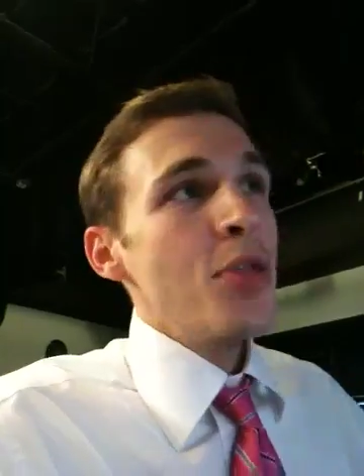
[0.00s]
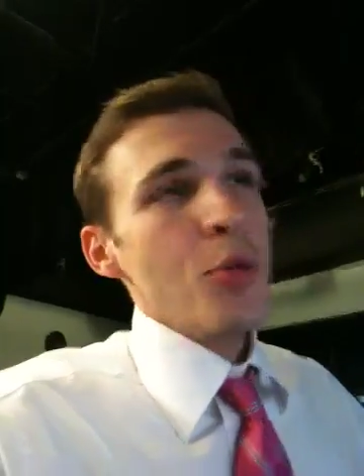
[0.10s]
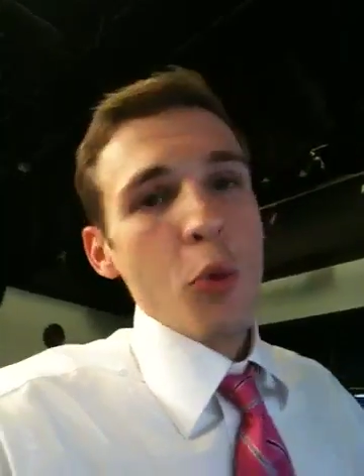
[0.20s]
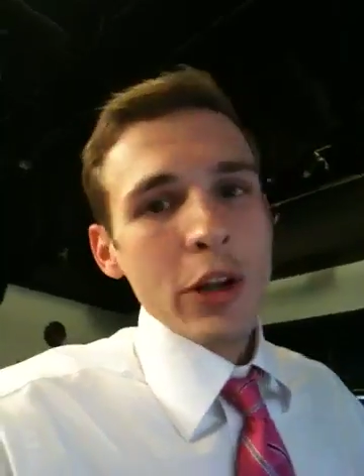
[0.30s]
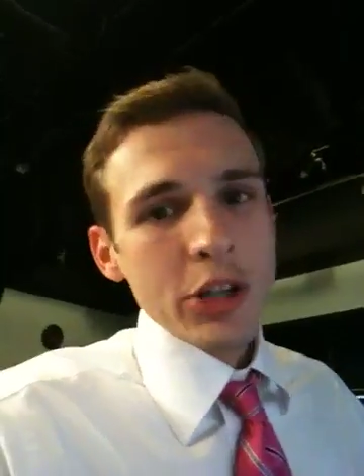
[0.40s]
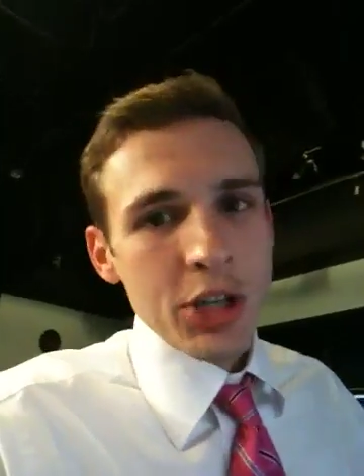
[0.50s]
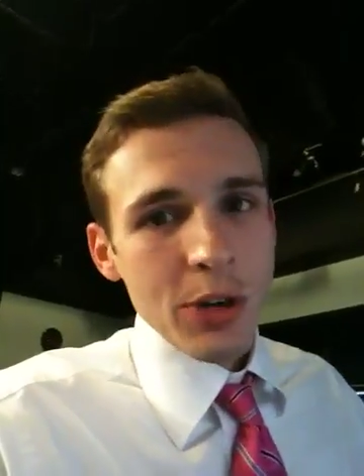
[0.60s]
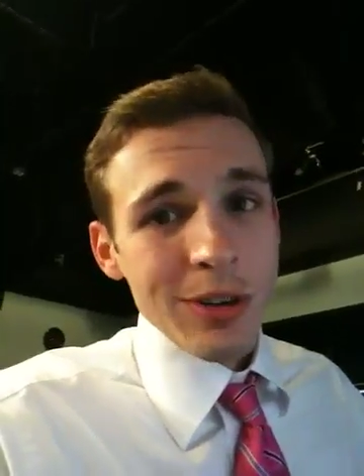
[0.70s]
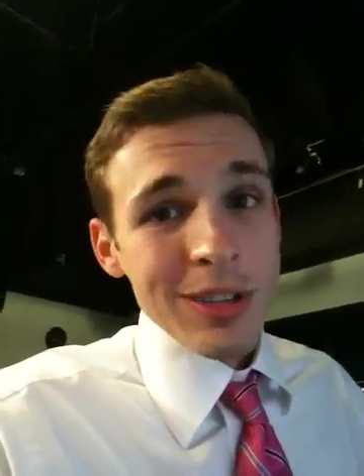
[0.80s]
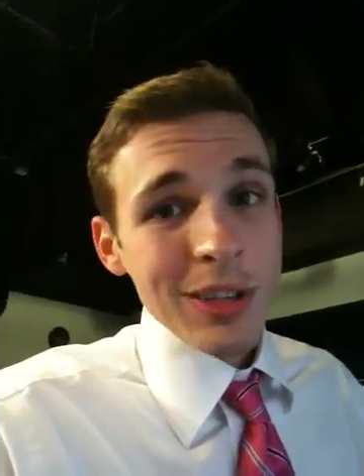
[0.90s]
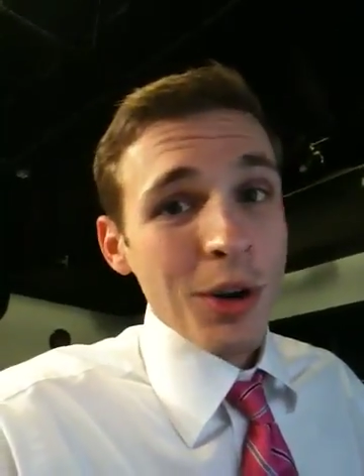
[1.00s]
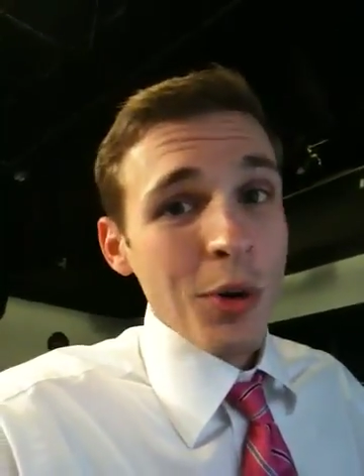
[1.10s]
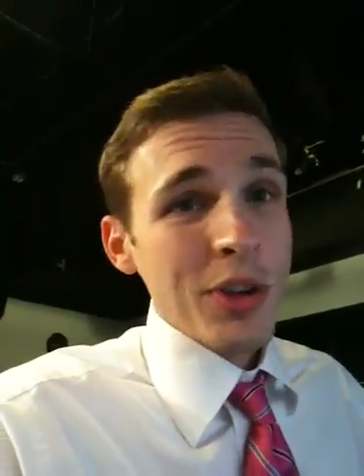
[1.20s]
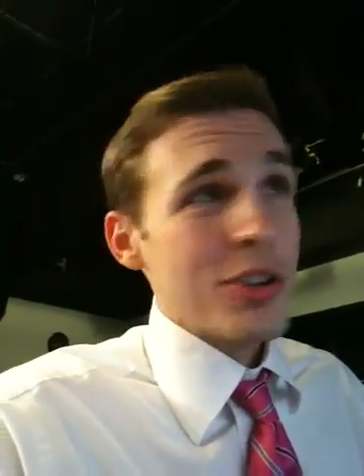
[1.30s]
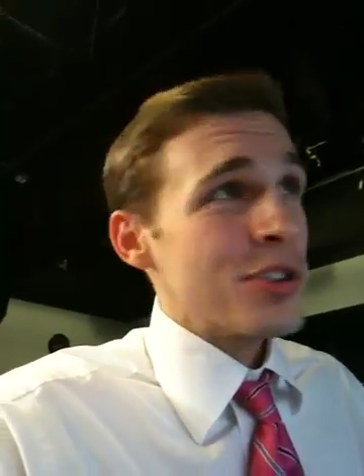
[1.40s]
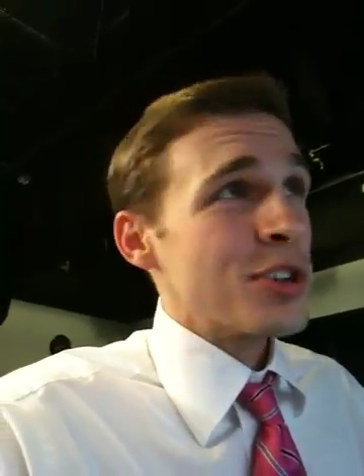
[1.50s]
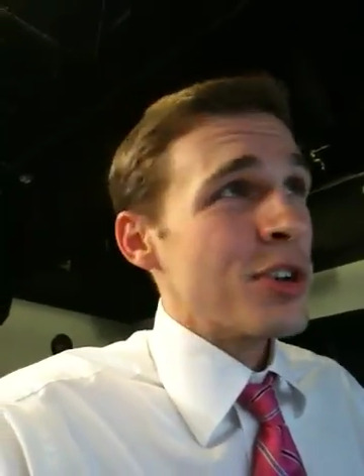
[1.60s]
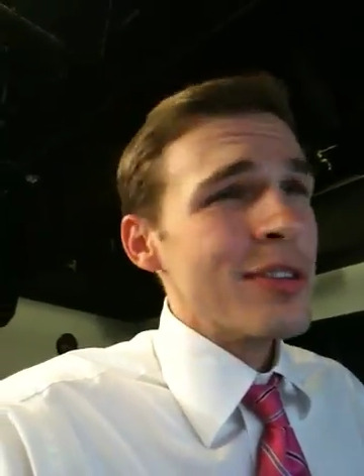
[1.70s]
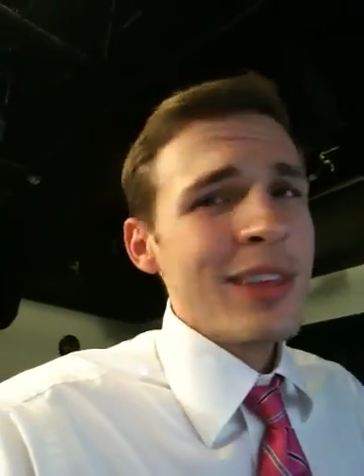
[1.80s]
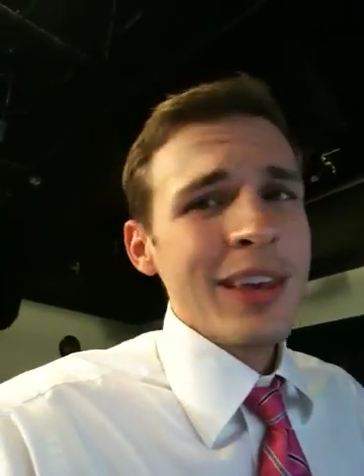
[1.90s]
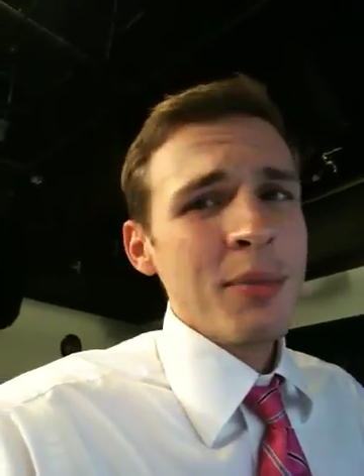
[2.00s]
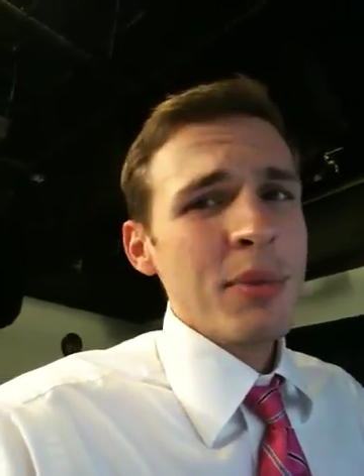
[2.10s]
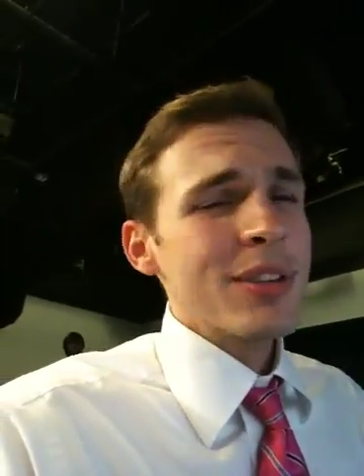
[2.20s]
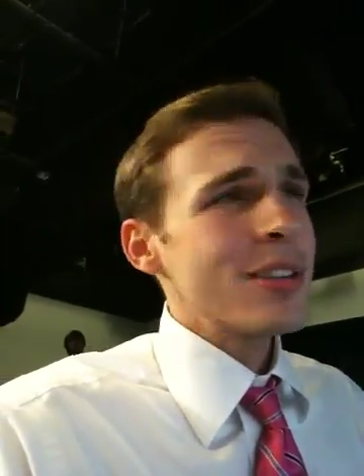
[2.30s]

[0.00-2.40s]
The wind shear is low, which is a good thing, but